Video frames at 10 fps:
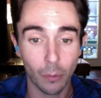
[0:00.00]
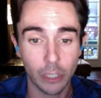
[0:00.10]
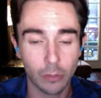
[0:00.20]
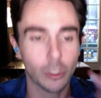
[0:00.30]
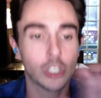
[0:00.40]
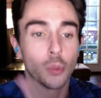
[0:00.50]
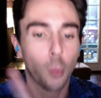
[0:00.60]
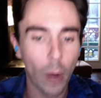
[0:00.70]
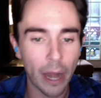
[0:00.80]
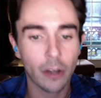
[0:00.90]
which which is
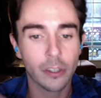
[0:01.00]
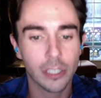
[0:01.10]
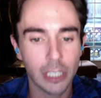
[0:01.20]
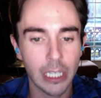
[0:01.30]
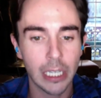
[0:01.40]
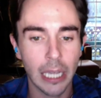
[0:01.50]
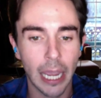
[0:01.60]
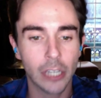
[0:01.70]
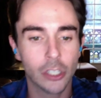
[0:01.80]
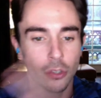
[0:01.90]
where C E
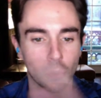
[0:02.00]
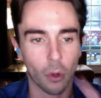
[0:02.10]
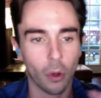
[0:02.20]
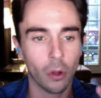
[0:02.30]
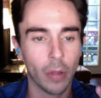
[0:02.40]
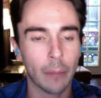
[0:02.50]
H's role